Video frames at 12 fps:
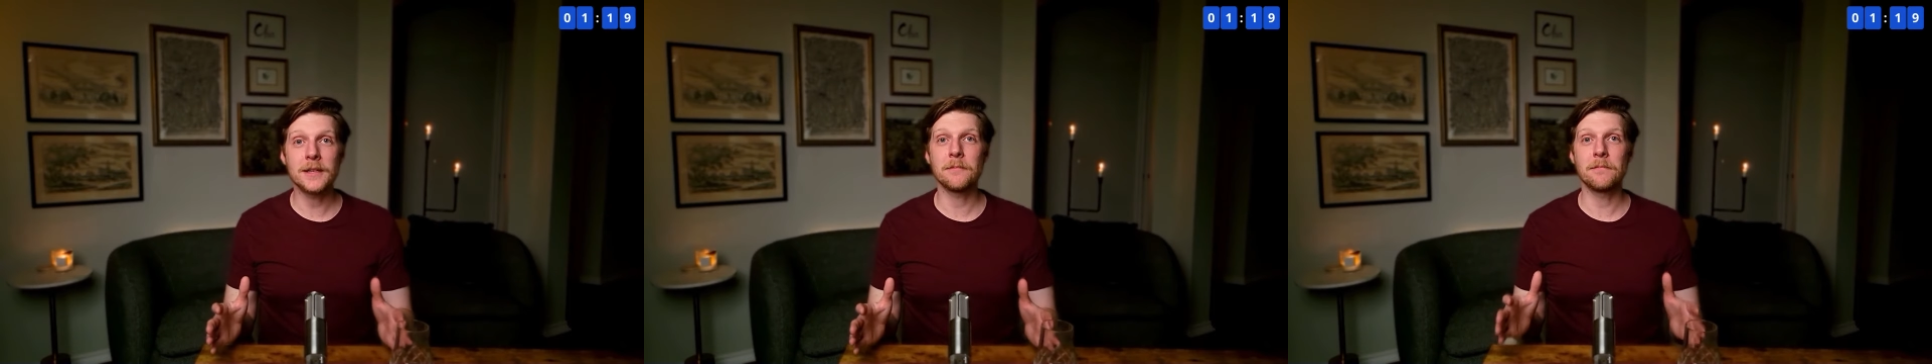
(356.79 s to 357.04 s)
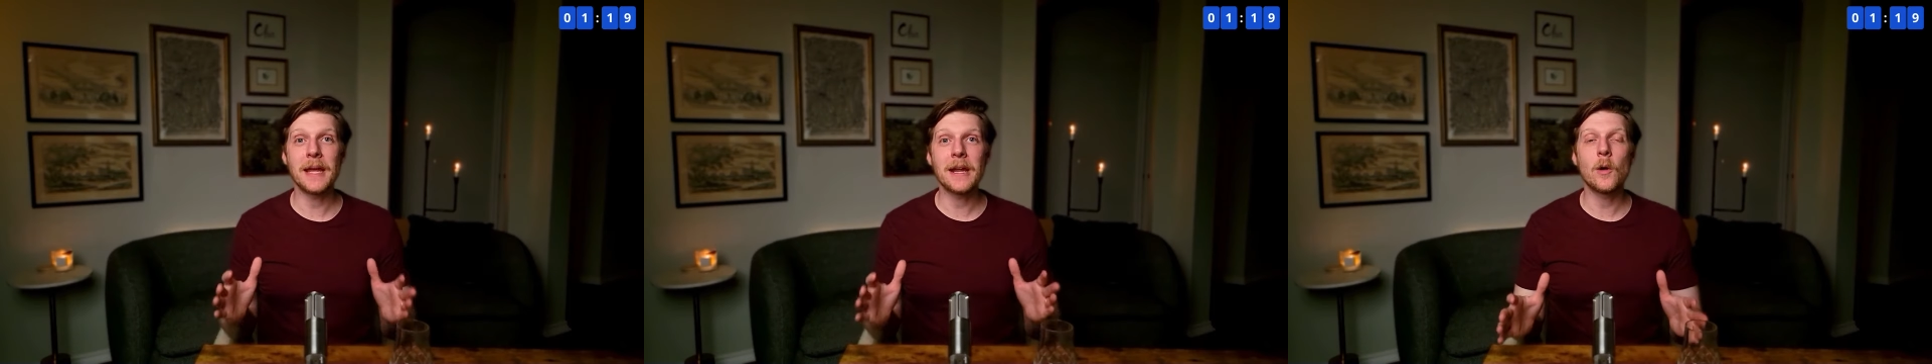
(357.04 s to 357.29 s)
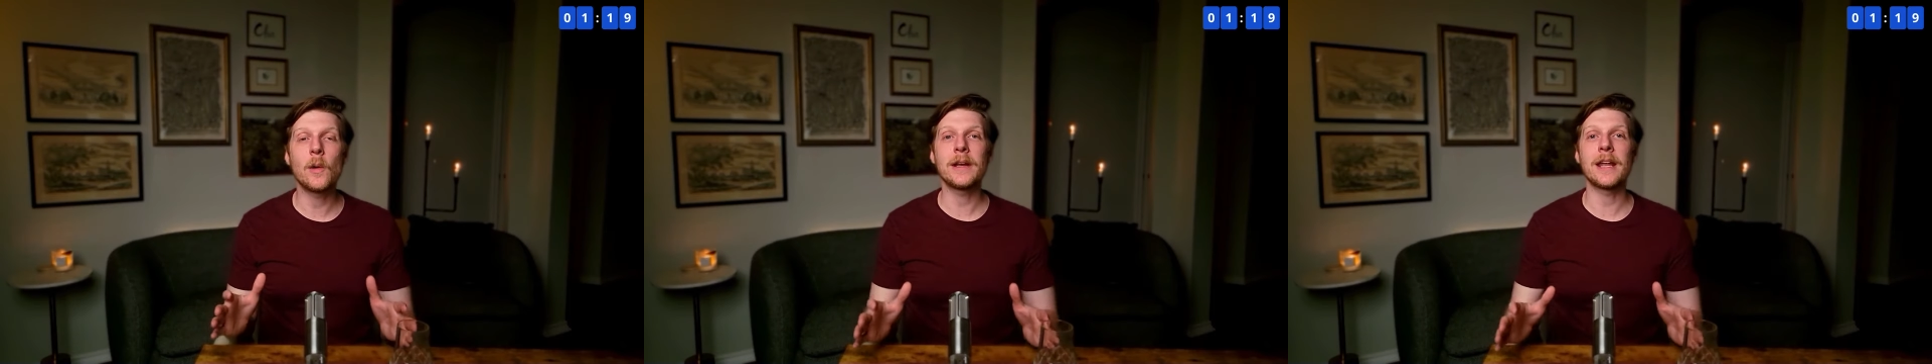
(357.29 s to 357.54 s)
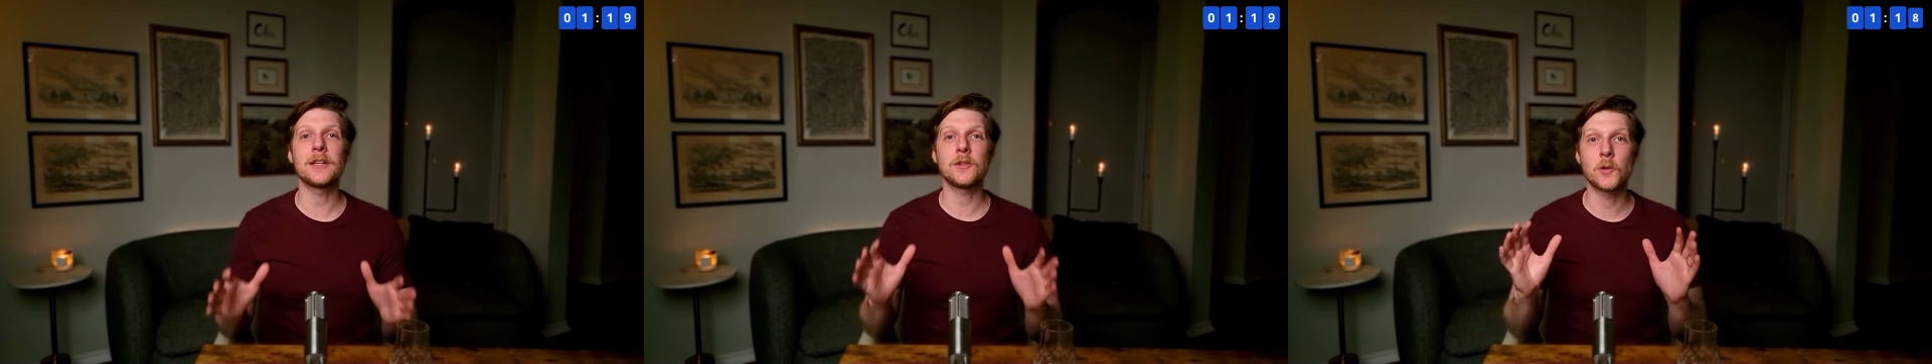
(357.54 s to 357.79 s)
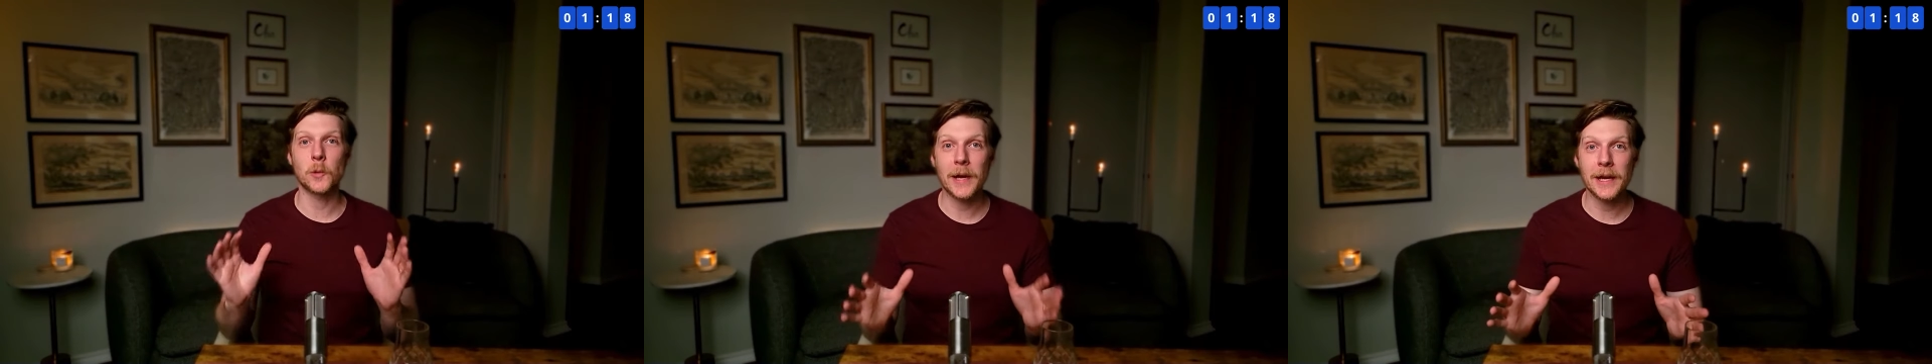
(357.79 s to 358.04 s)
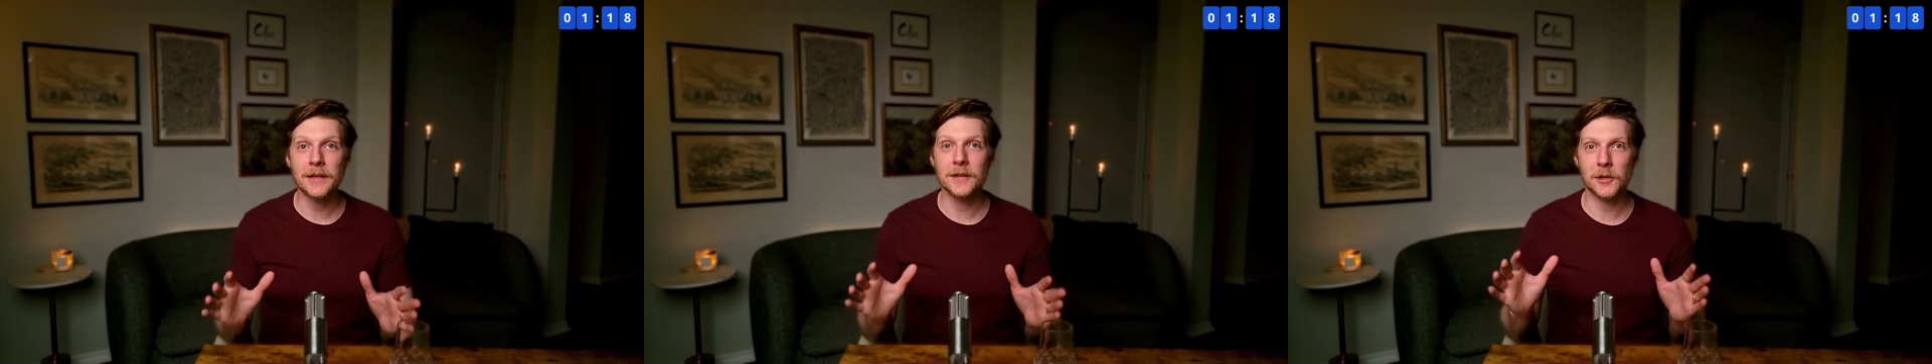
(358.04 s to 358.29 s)
Bitcoin has
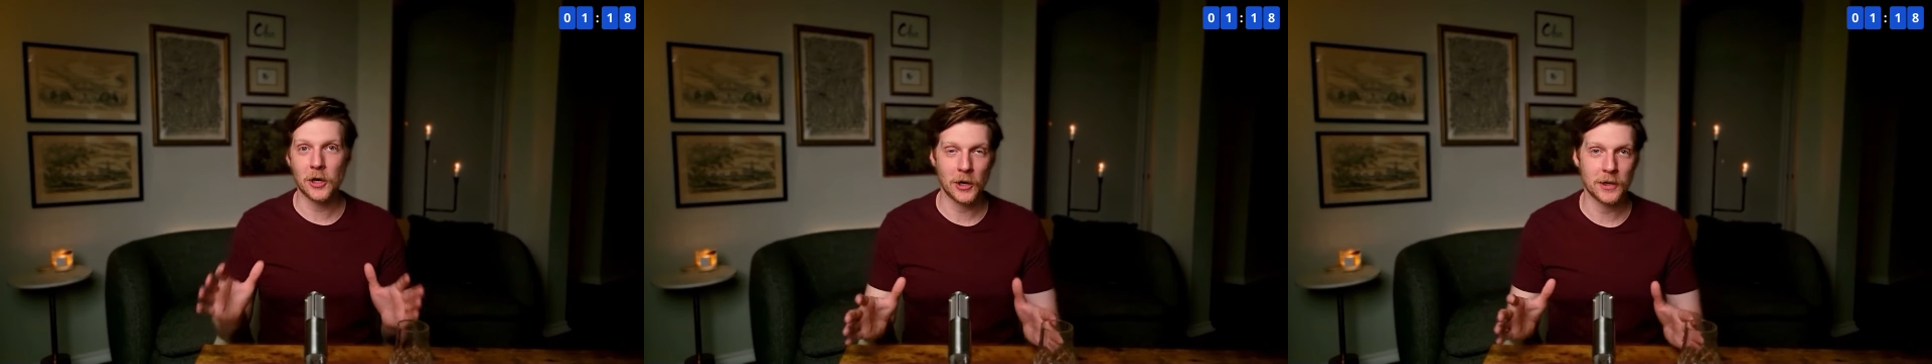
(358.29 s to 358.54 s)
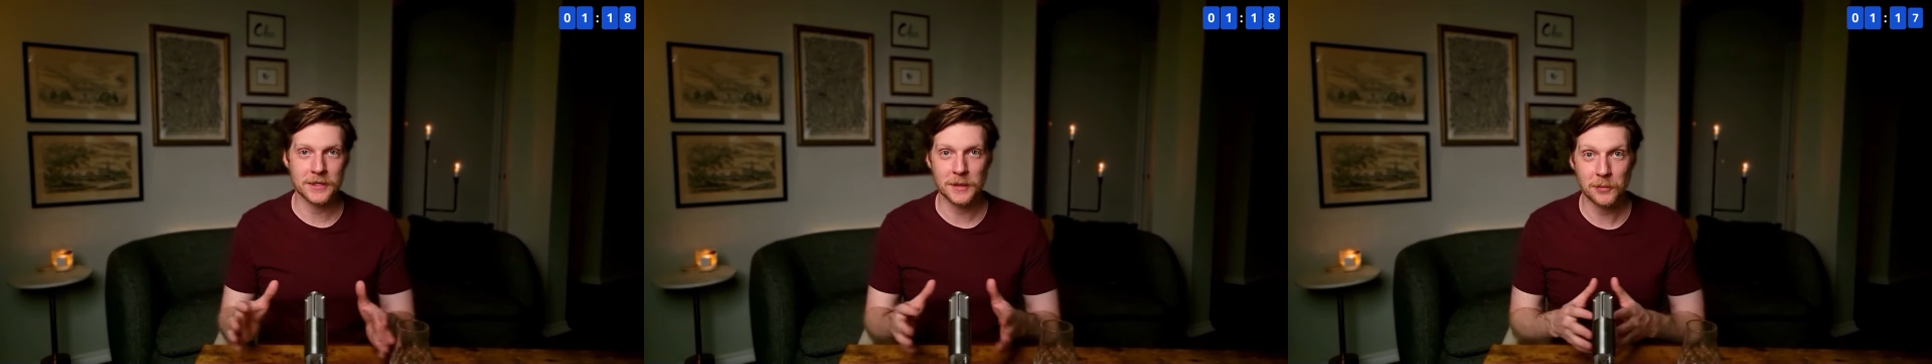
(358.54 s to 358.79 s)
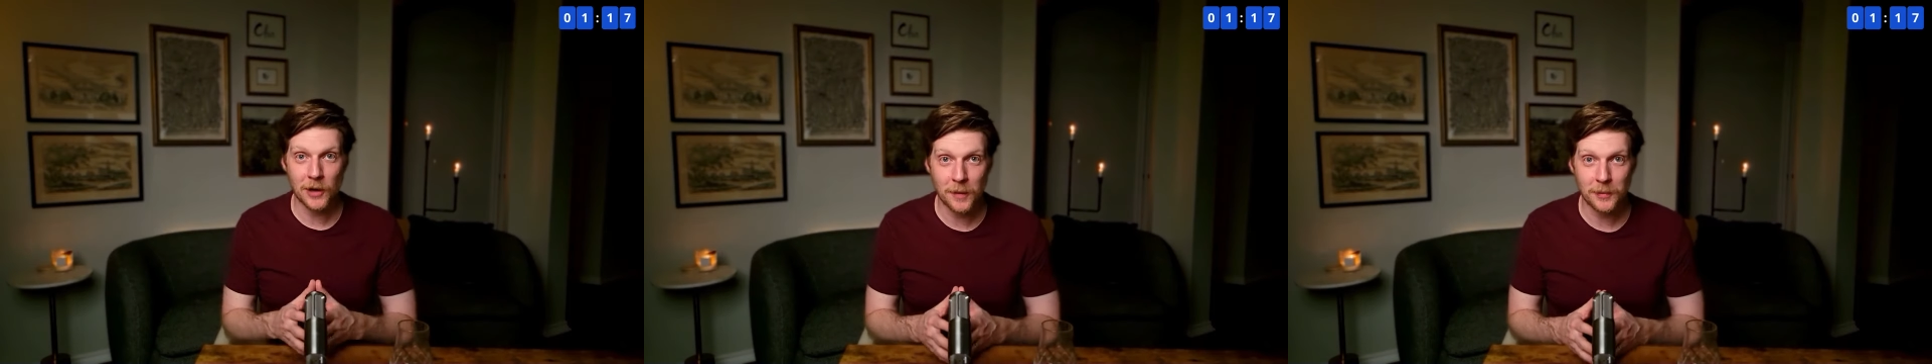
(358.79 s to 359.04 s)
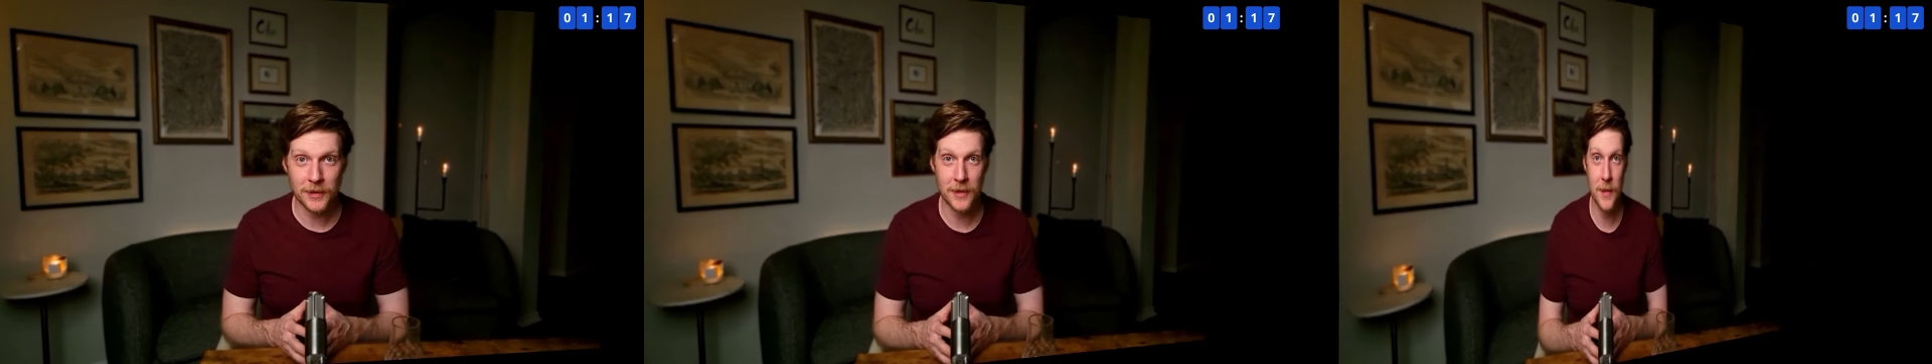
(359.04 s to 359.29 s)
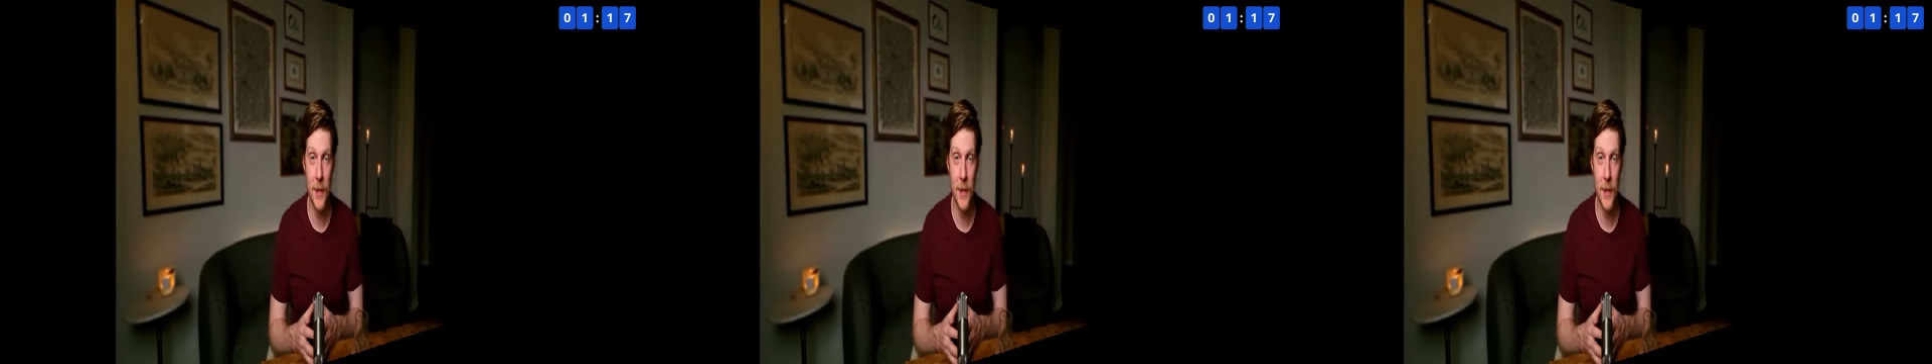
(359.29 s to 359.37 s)
great currency properties.